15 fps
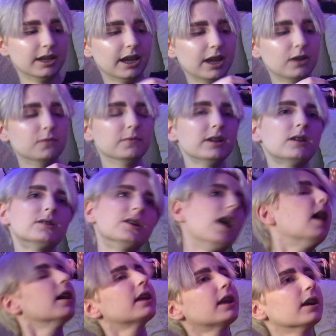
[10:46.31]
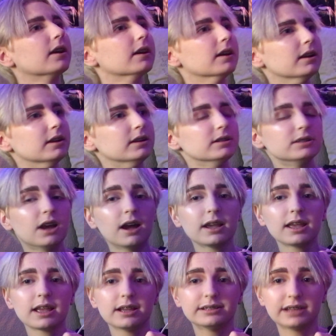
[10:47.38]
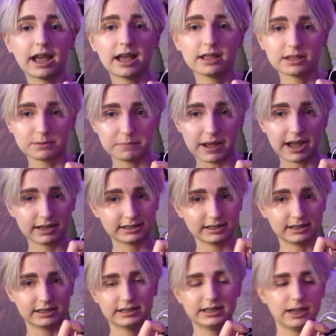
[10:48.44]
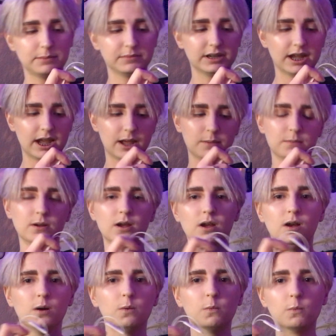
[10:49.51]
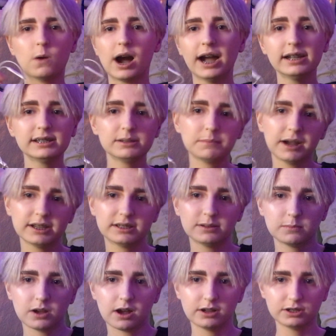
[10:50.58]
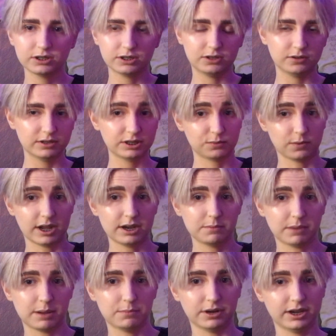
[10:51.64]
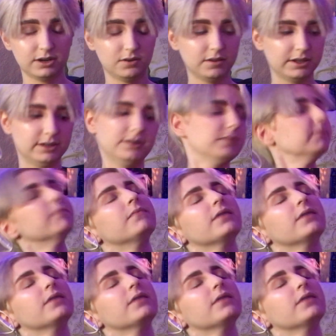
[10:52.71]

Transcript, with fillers: And real talk here, talking as Elle and Max at the same time, why did my subconscious do this? Why did my brain do this?